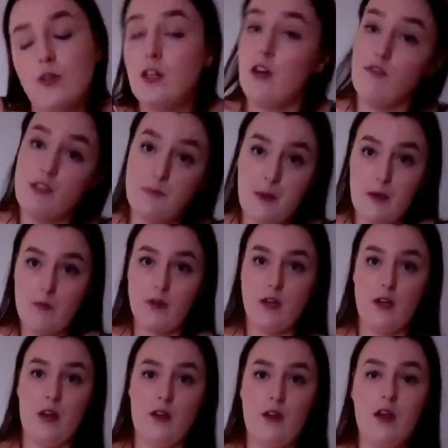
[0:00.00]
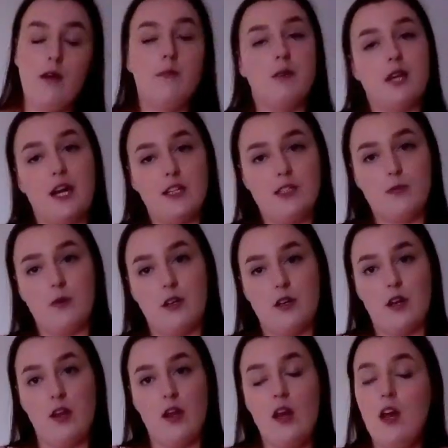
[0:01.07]
Now respect one another, be kind to one
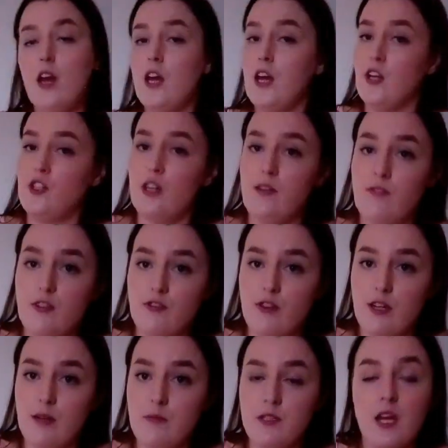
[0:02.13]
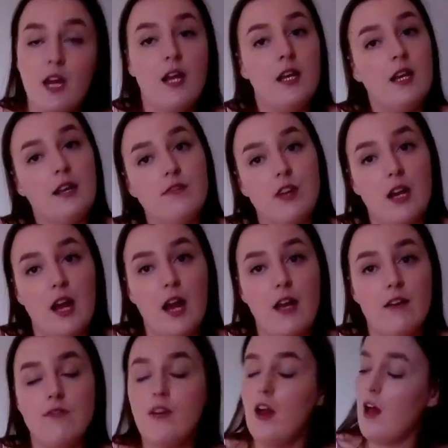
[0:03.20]
another, achieve your dreams, live your
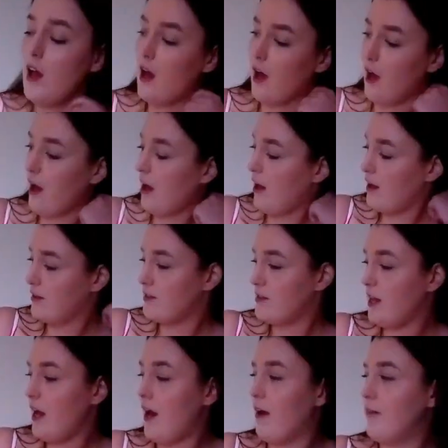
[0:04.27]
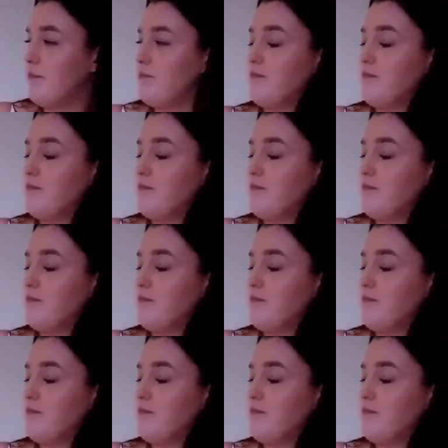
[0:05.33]
life, and yeah.